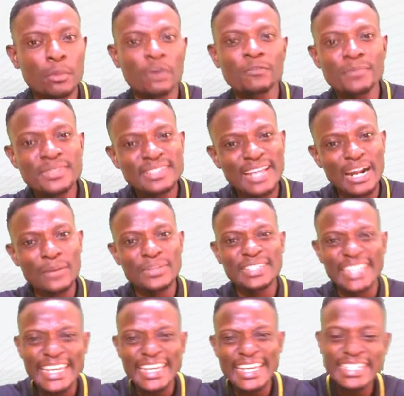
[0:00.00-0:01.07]
of miscarriage
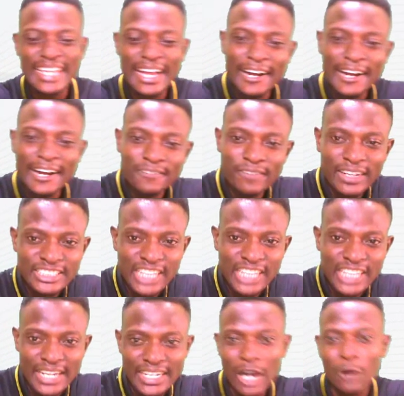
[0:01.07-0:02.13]
is
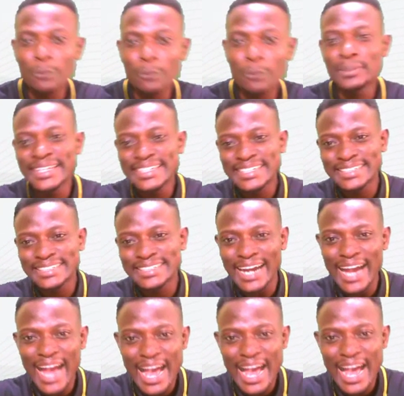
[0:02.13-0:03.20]
vaginal bleeding. The
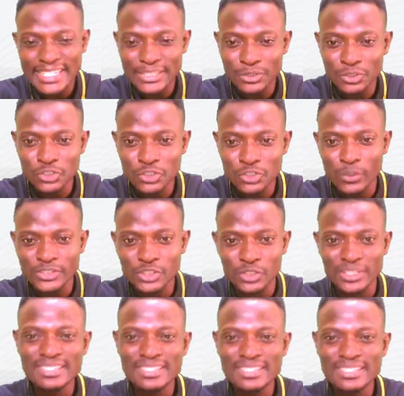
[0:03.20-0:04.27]
answer to this
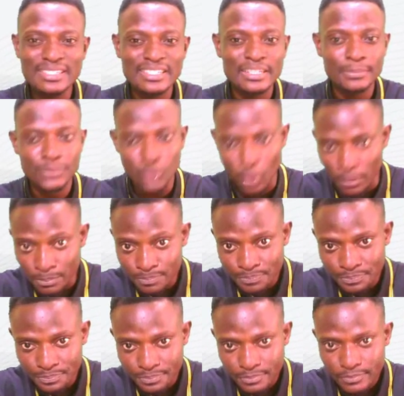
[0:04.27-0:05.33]
question is symptom.
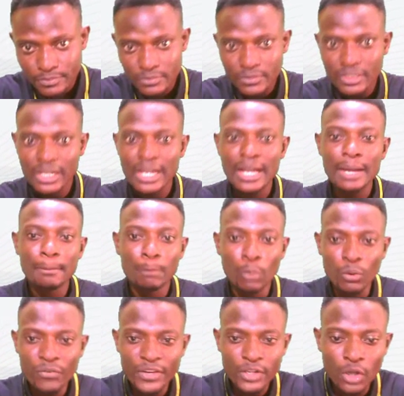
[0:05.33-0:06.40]

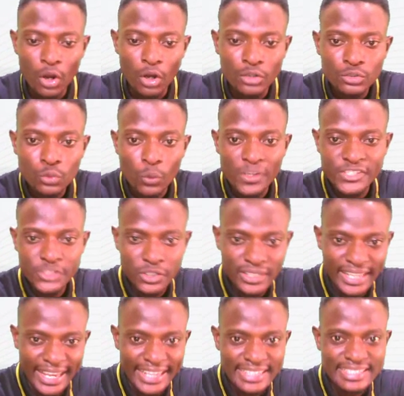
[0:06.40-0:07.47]
Moving on, question
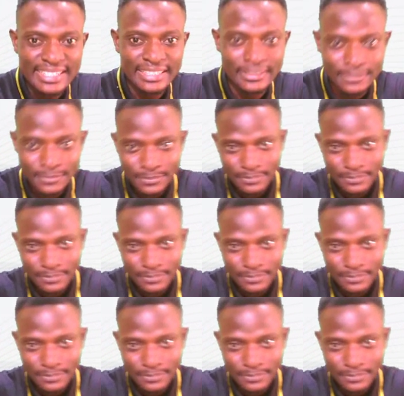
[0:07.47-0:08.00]
18.